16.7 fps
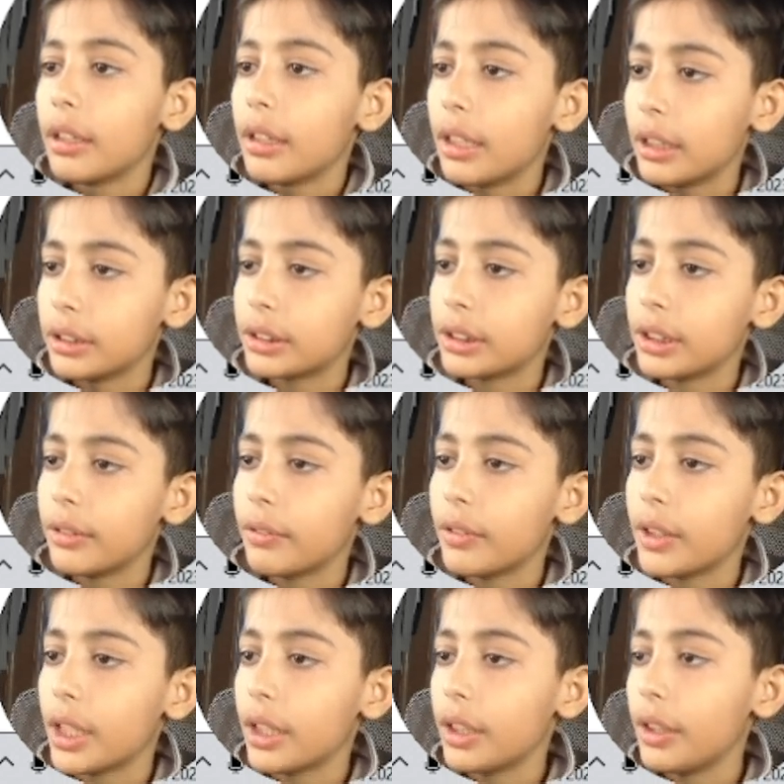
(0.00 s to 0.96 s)
Then
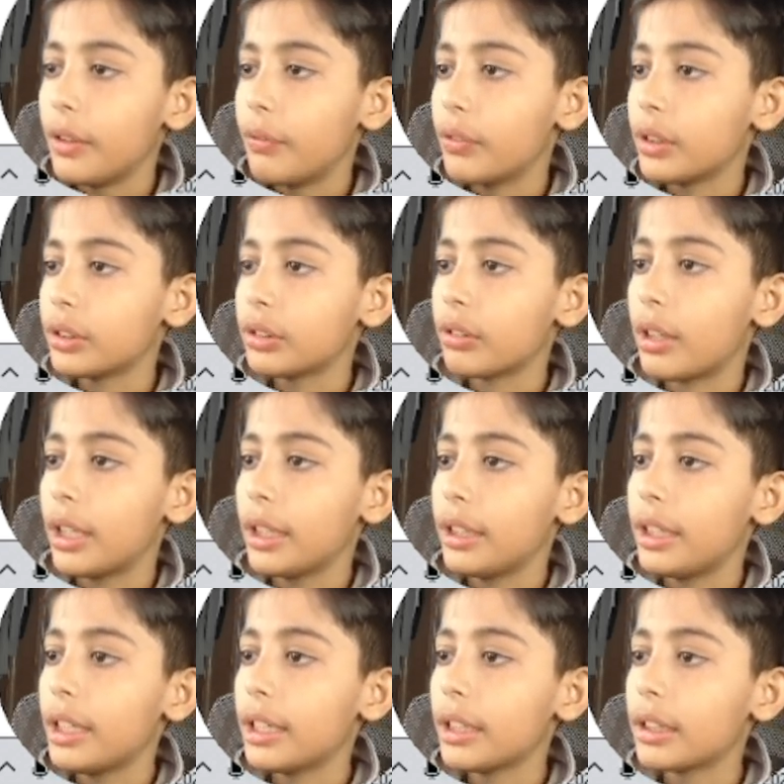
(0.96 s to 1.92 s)
save, then refresh. So
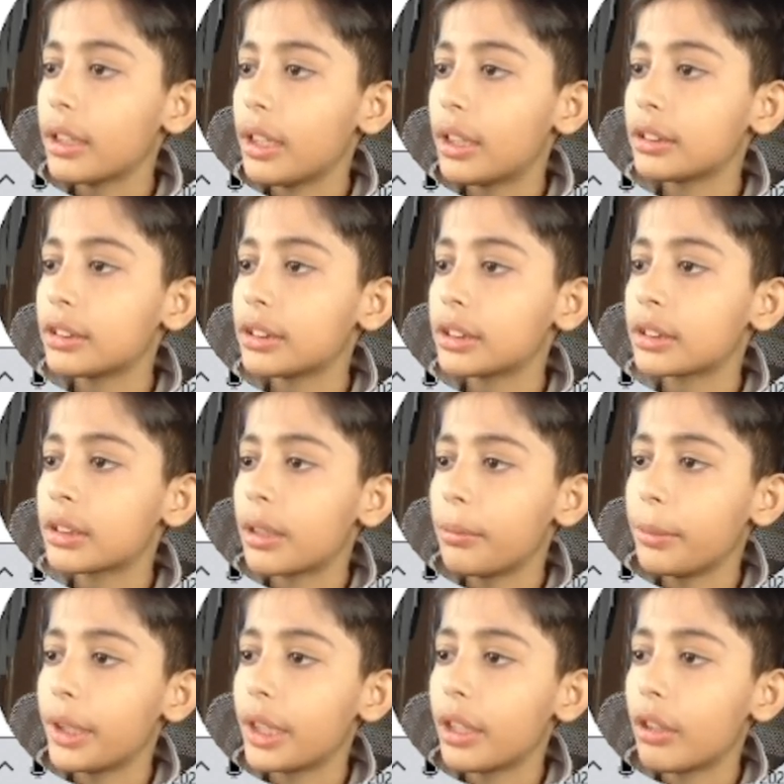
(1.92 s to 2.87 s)
ID and classes
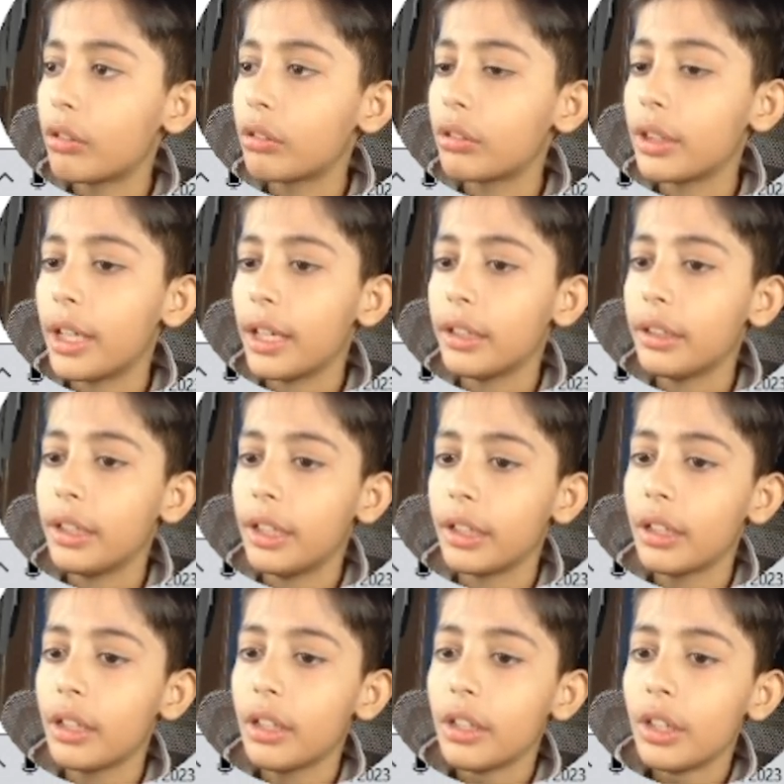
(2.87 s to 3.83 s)
coming on
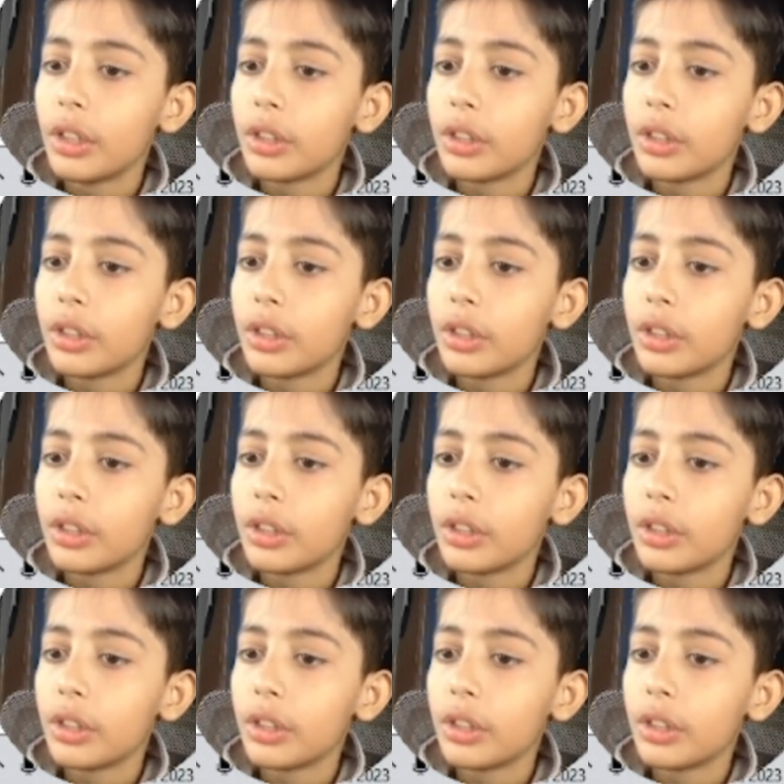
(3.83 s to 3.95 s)
heading.